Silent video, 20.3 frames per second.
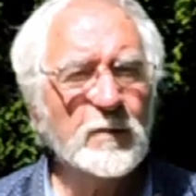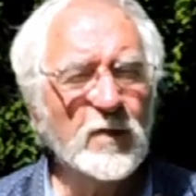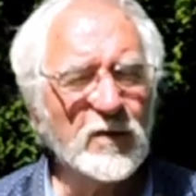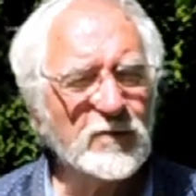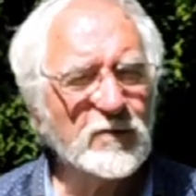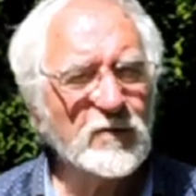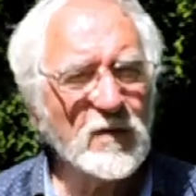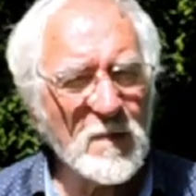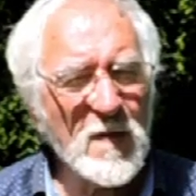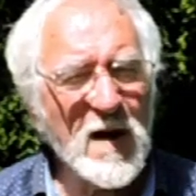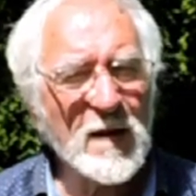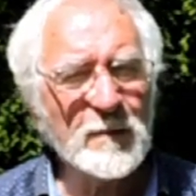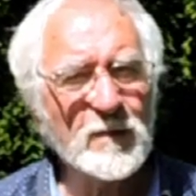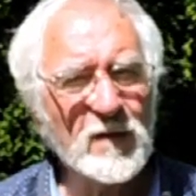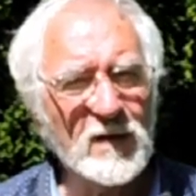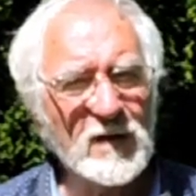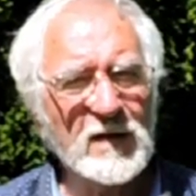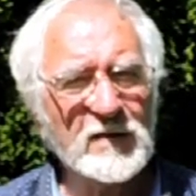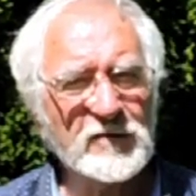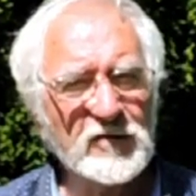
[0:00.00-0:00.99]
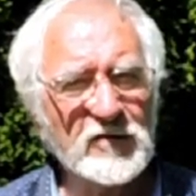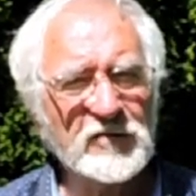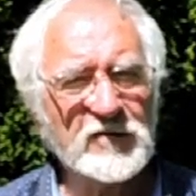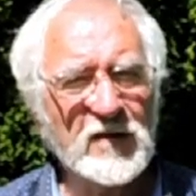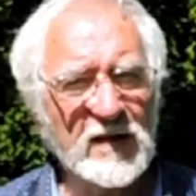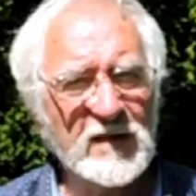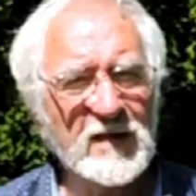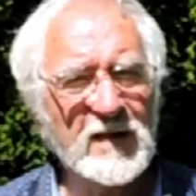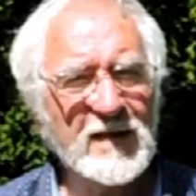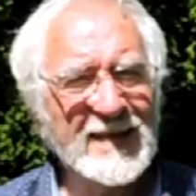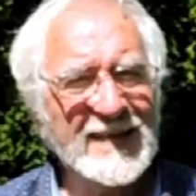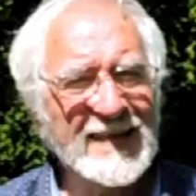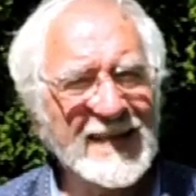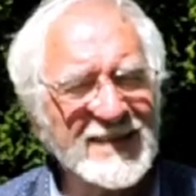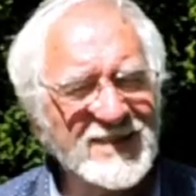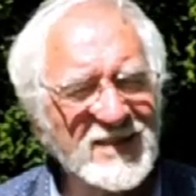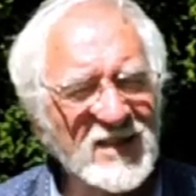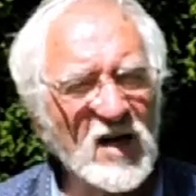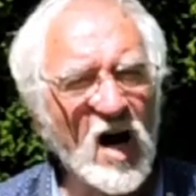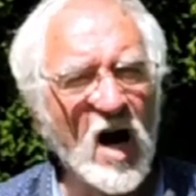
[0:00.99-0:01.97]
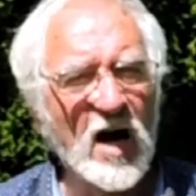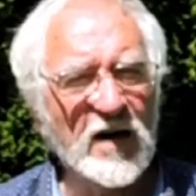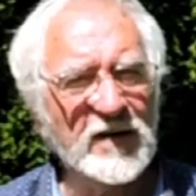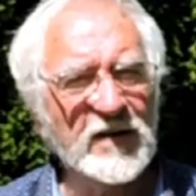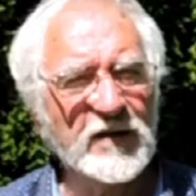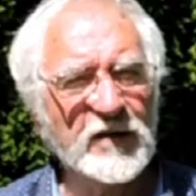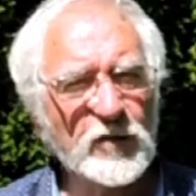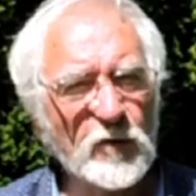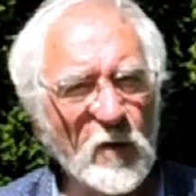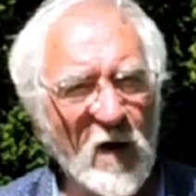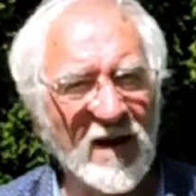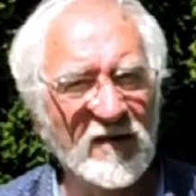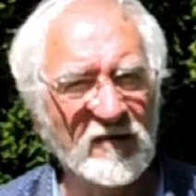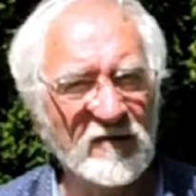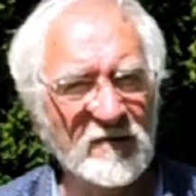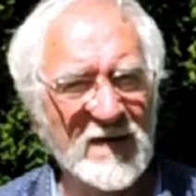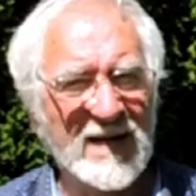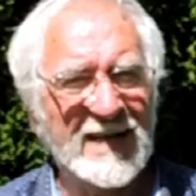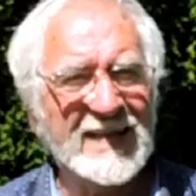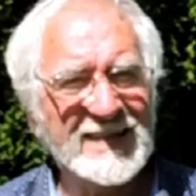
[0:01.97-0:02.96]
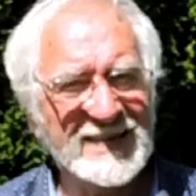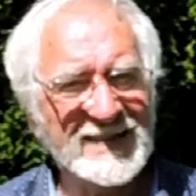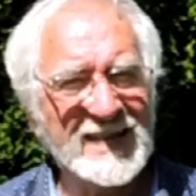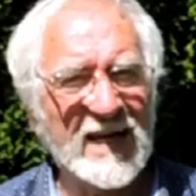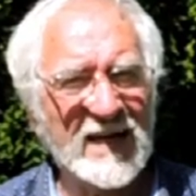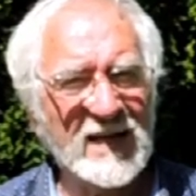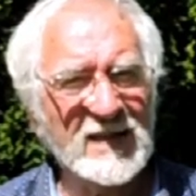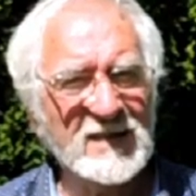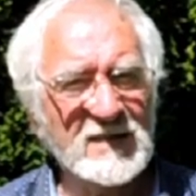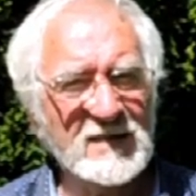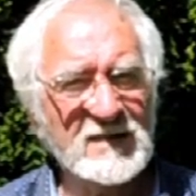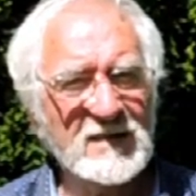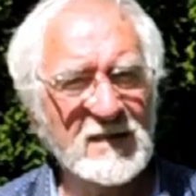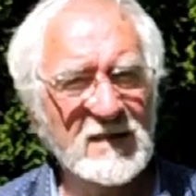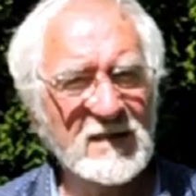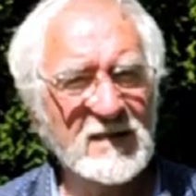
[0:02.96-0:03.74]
But remember, as I said, it's gone in 12 milliseconds.